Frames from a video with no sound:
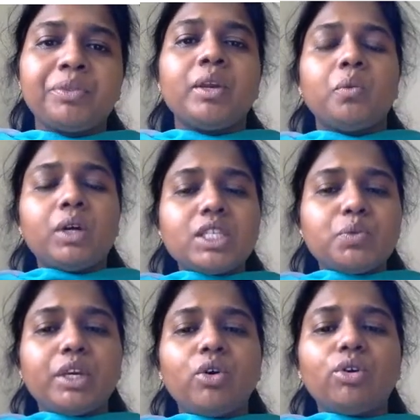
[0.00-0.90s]
Once
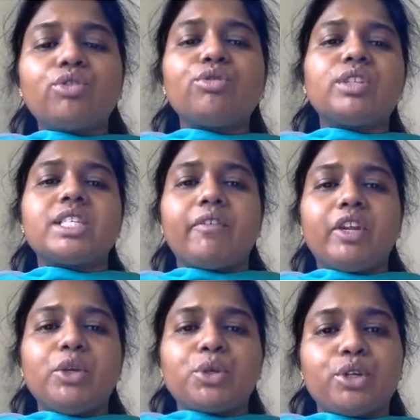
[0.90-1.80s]
we go through this
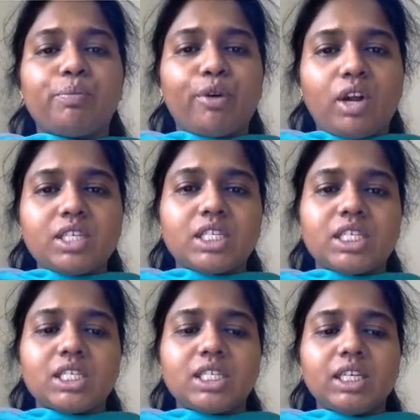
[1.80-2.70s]
evolution
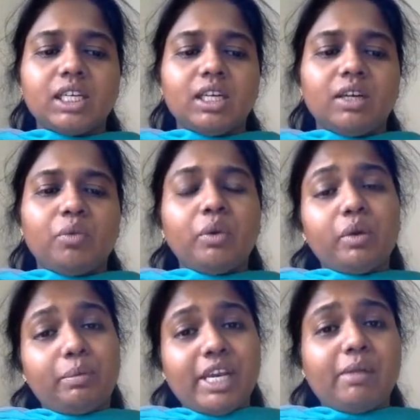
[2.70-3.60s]
process, we
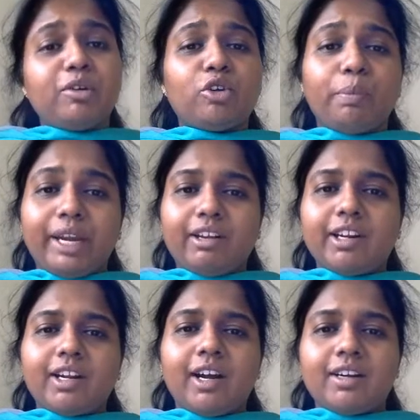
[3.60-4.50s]
will be able to
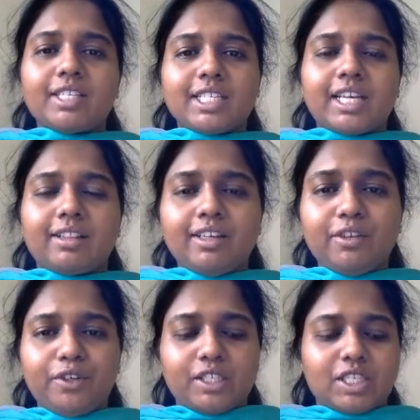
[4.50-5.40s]
better understand the
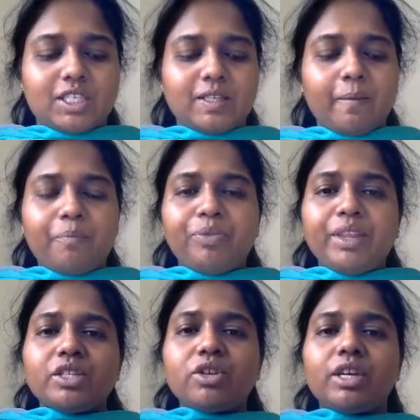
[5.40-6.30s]
difference.
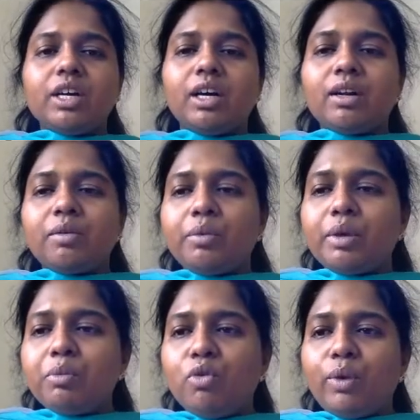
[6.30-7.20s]
So, here we
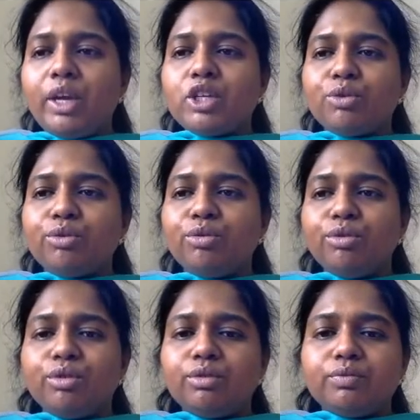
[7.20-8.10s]
move into
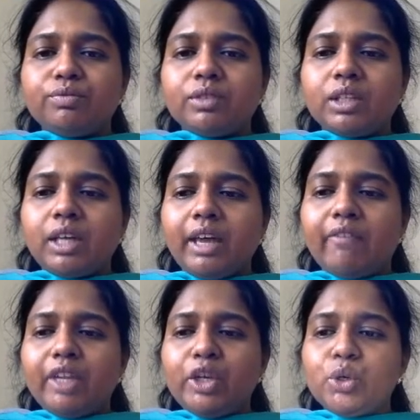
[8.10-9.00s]
the
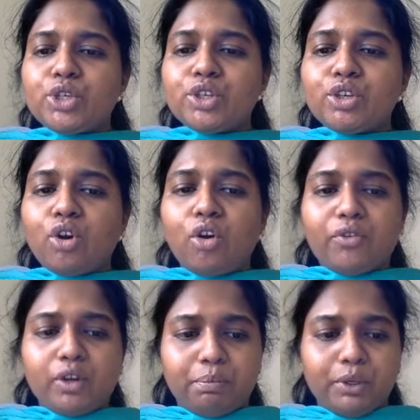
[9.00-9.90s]
evolution of
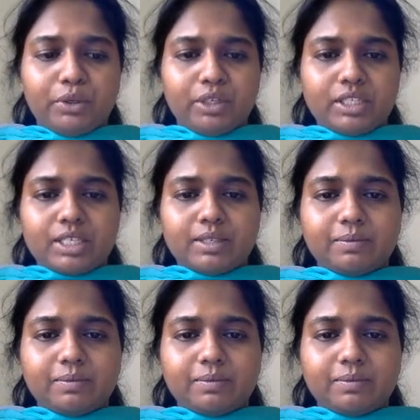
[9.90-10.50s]
computers.